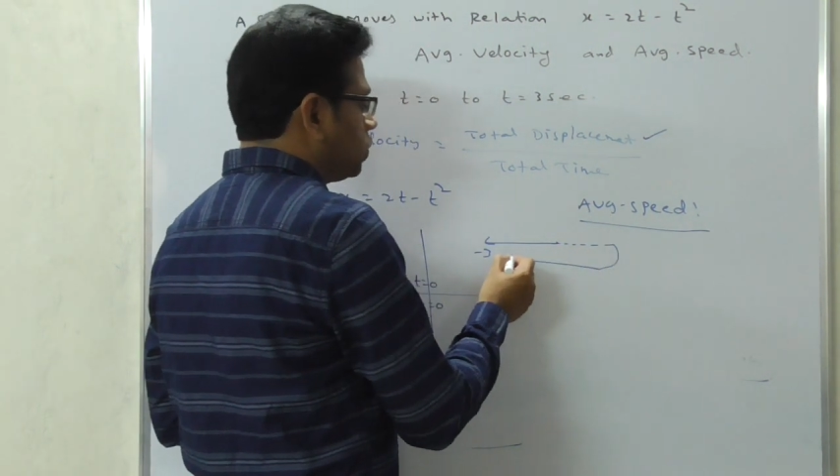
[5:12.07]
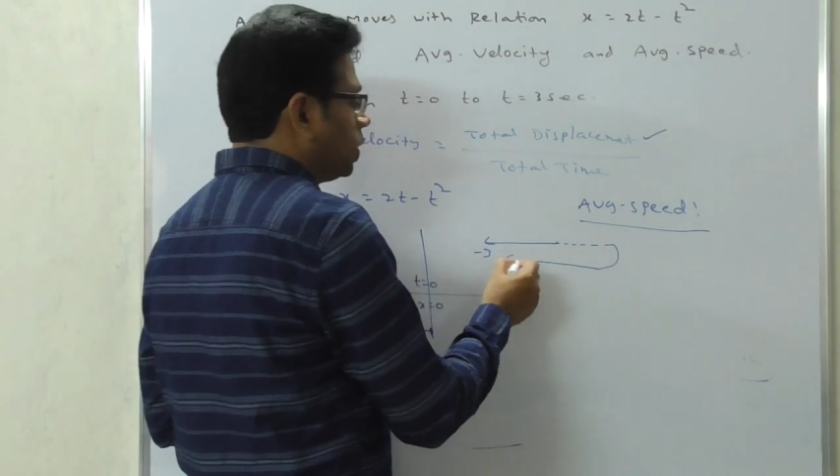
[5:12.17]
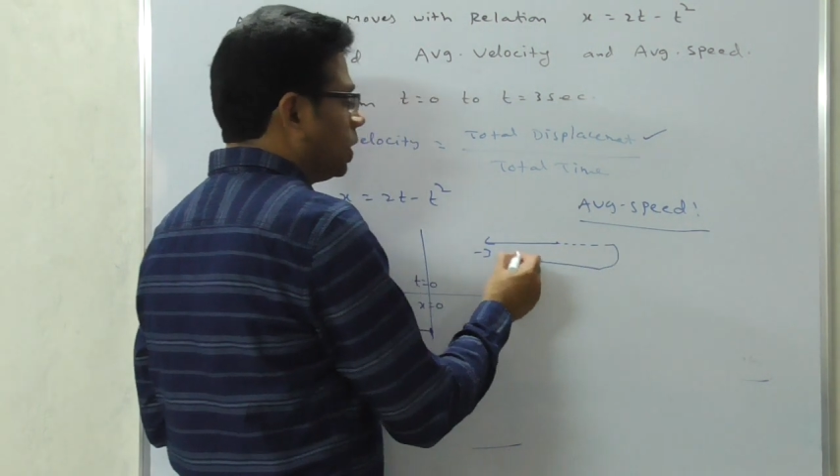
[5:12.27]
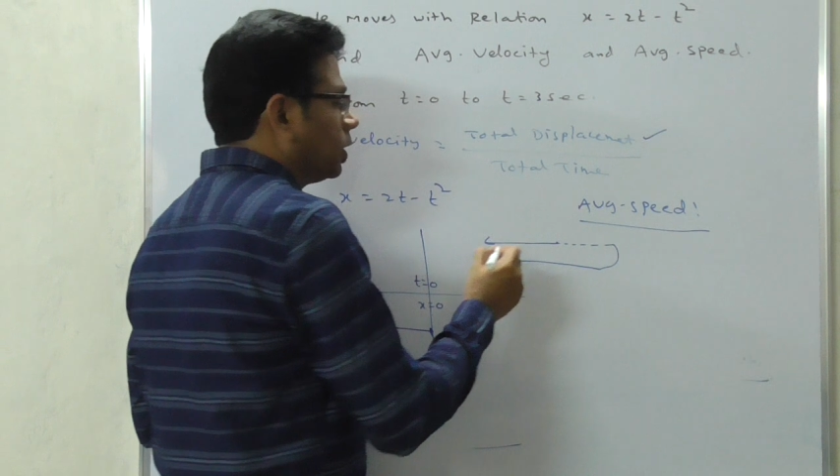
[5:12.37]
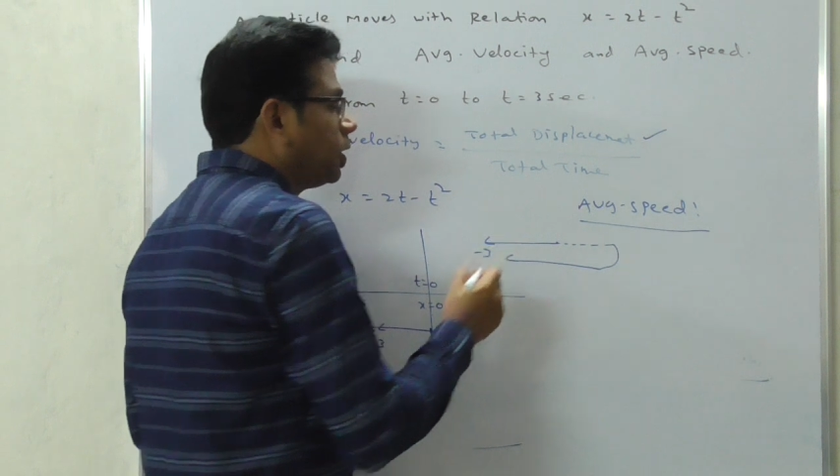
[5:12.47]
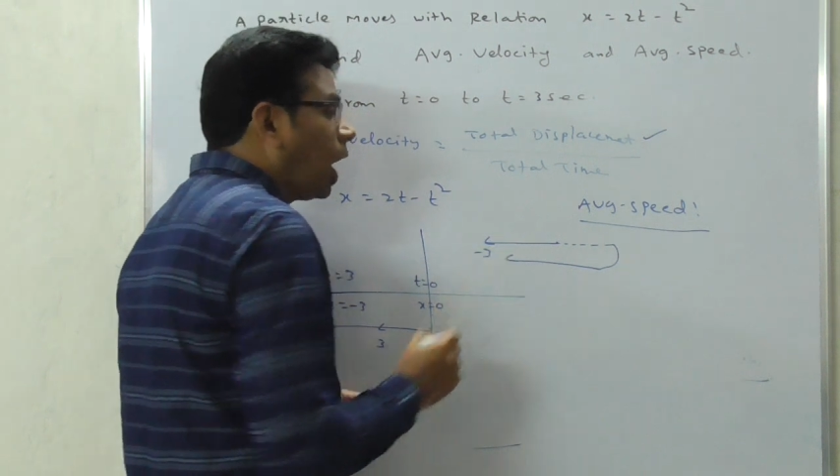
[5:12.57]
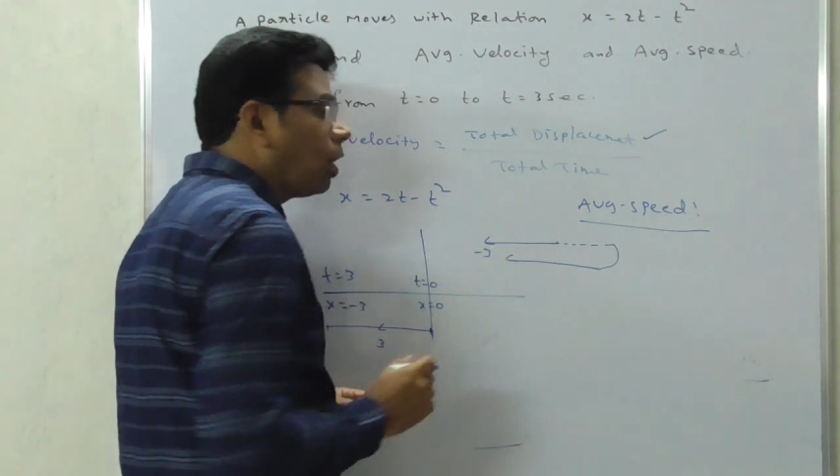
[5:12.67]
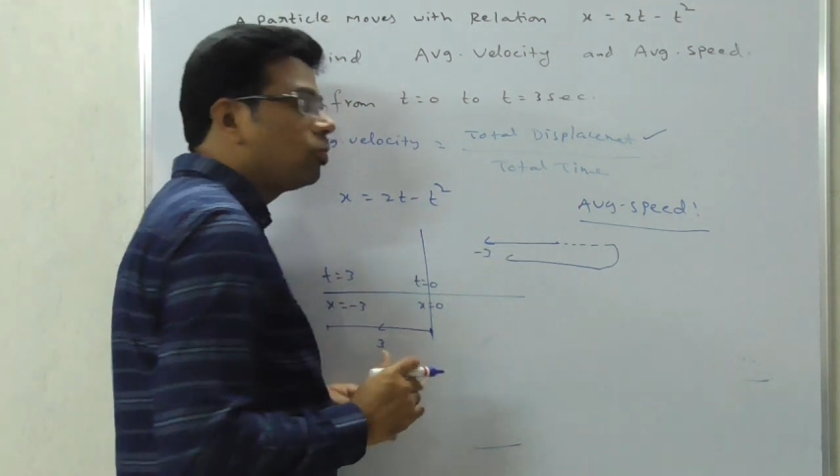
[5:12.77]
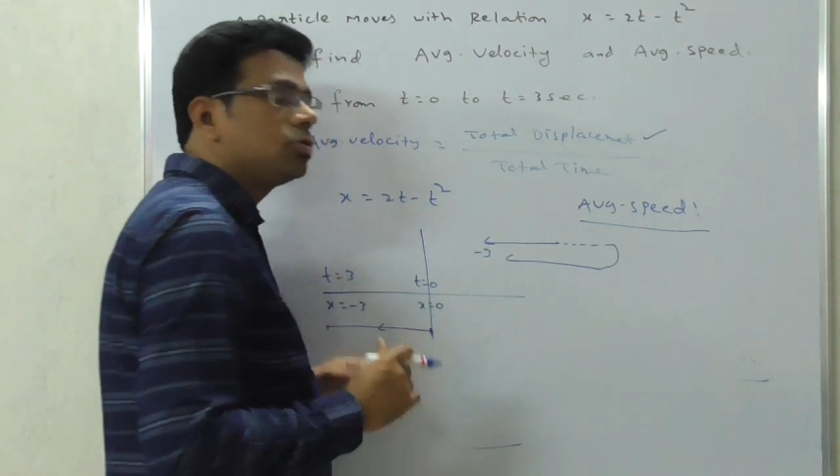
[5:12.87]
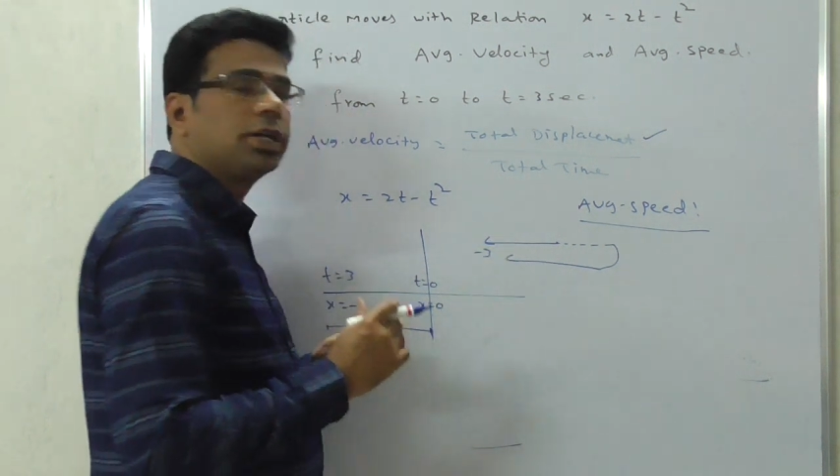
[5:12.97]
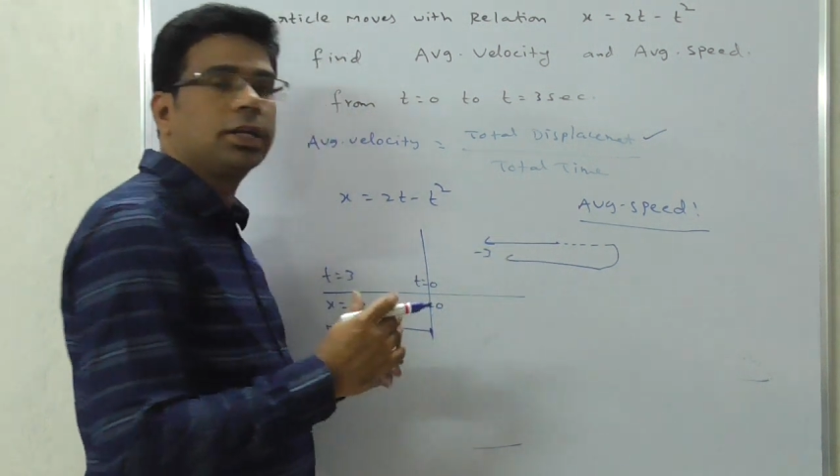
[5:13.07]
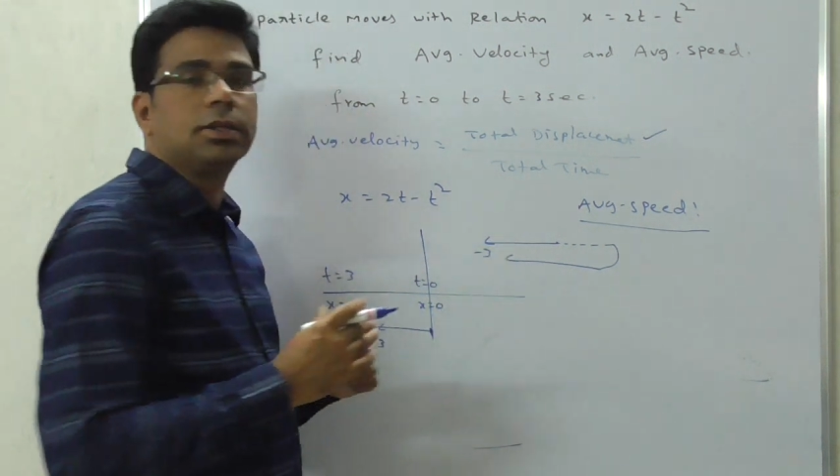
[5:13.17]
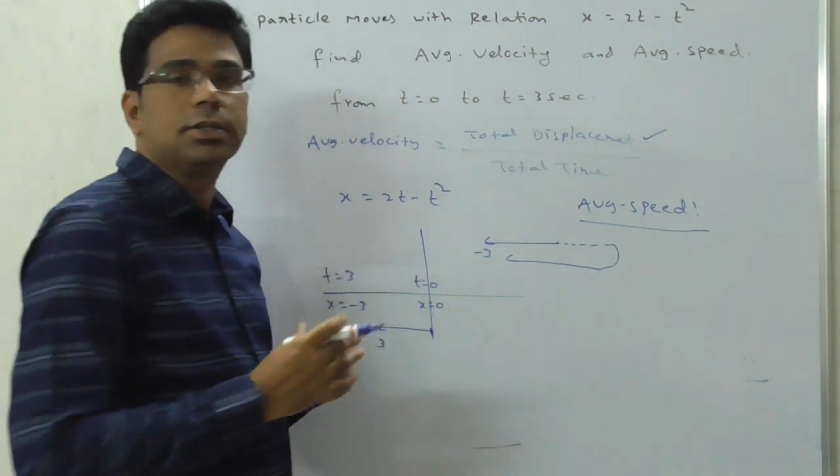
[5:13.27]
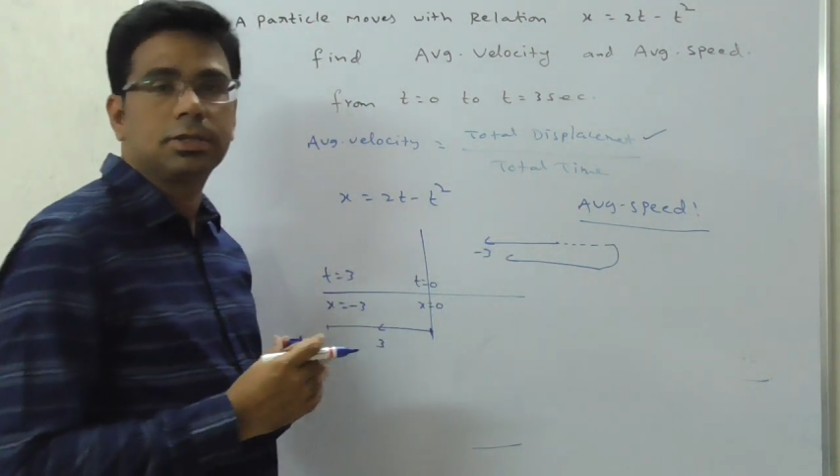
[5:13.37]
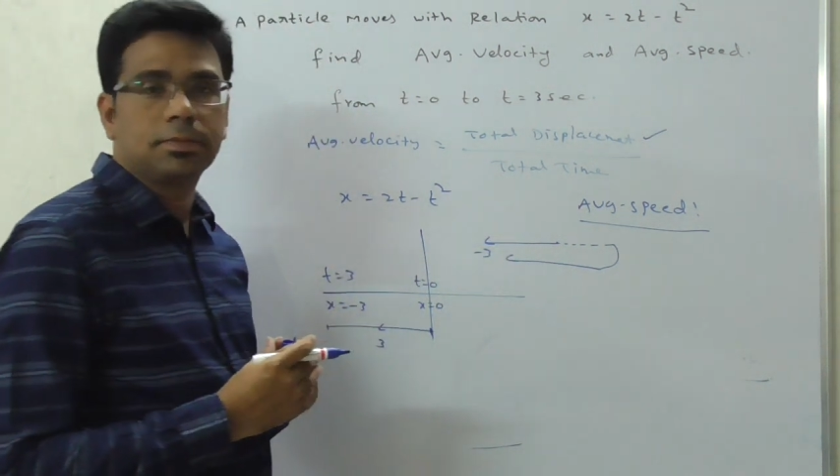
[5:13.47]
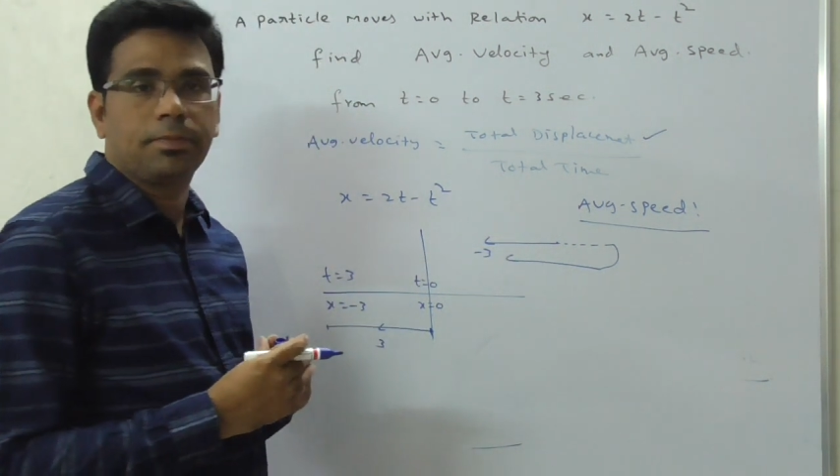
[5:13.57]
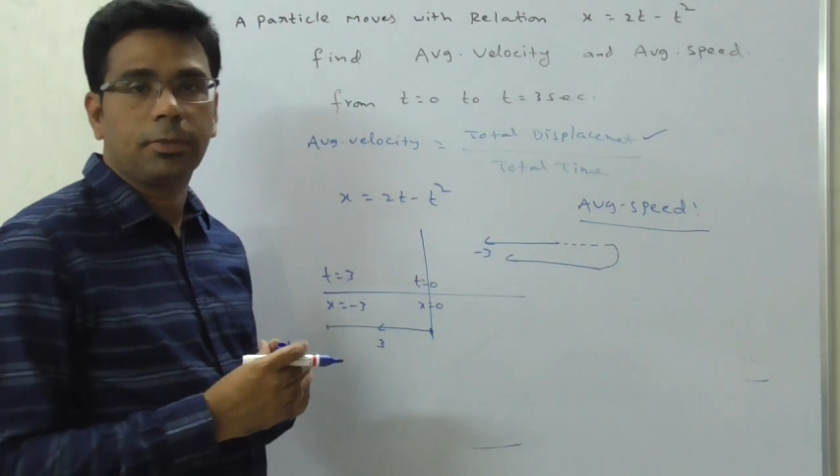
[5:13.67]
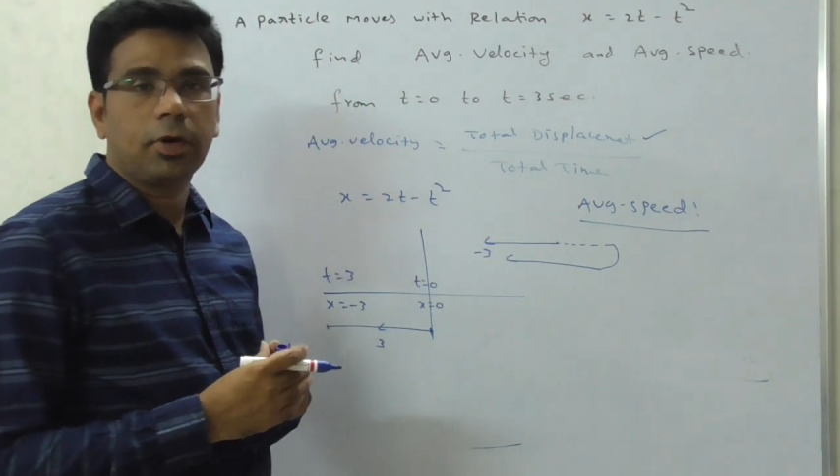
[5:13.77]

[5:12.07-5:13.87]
to here. You have to check this.